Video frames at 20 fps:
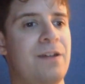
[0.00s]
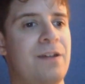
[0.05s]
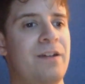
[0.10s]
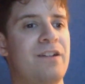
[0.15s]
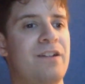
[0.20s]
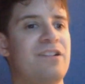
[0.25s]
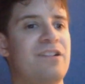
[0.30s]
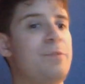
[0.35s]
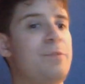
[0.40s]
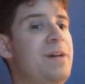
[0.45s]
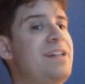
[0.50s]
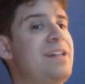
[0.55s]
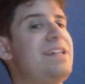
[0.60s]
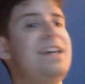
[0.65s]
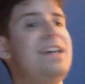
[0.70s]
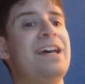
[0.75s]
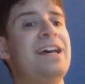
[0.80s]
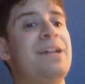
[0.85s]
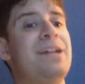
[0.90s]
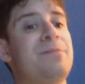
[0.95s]
So Becky
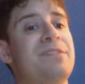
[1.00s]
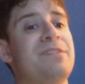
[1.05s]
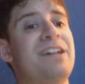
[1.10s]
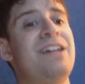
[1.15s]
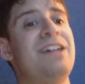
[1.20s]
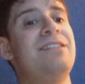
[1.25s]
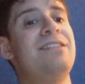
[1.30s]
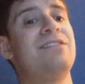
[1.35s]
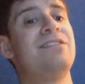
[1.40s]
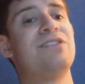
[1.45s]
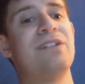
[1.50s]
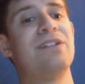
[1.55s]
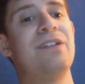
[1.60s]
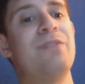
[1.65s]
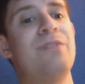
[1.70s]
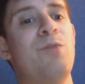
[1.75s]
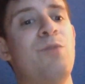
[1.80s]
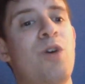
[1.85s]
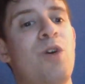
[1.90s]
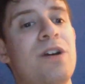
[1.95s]
ended up saying to
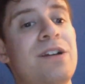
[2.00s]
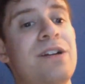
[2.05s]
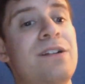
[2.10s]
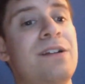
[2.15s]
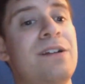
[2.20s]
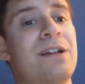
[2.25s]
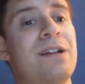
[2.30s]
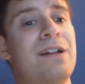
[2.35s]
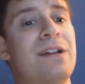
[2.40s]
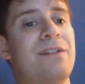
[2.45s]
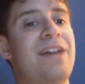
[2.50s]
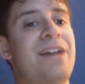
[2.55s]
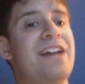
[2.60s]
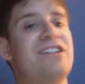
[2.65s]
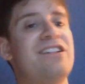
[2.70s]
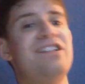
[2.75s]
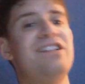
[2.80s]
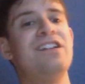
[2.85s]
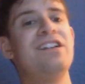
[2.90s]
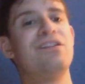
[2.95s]
Liv Morgan that
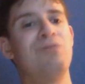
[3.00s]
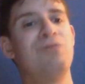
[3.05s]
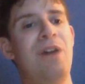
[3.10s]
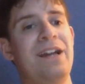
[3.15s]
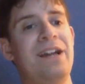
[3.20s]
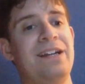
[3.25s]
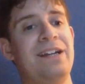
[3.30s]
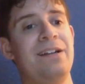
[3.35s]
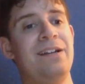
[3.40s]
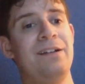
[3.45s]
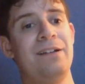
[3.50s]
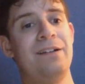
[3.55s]
she is right